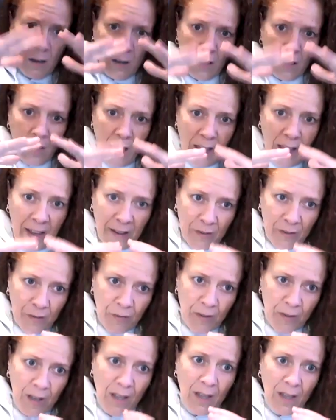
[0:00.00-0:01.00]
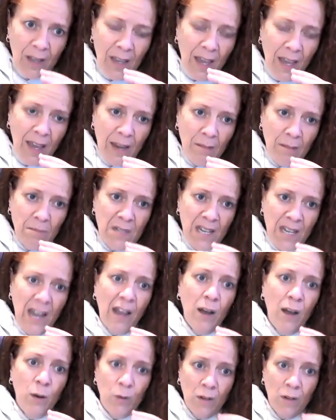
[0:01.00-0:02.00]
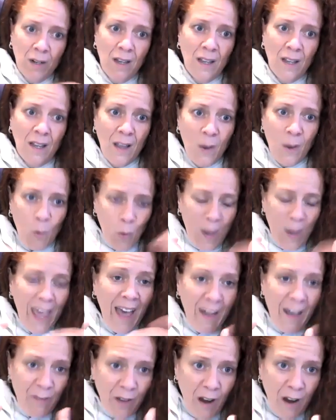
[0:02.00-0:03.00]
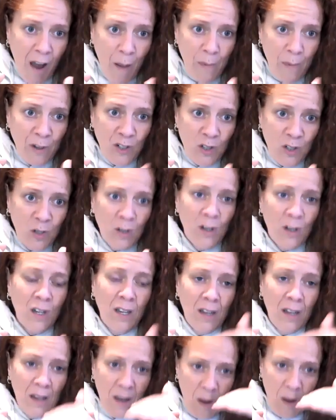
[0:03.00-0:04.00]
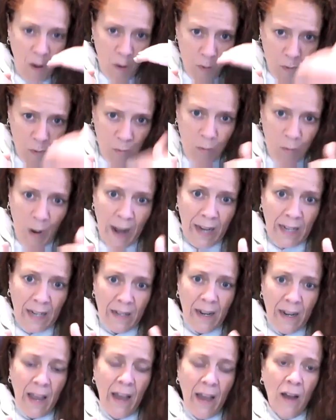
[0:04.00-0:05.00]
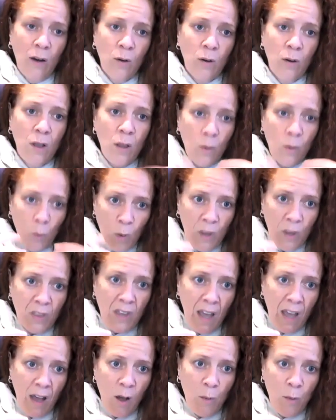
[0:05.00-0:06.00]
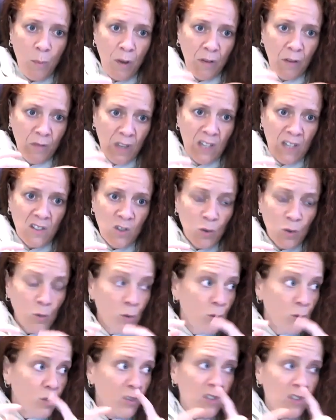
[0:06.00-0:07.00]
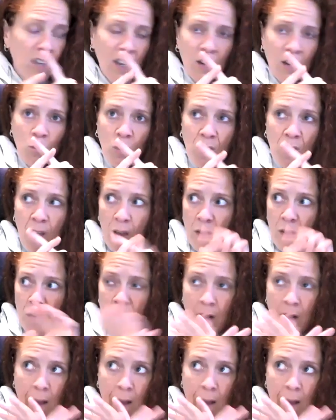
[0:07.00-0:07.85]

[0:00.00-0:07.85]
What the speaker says: life came down. We have an opportunity right now with the help of these tools and with other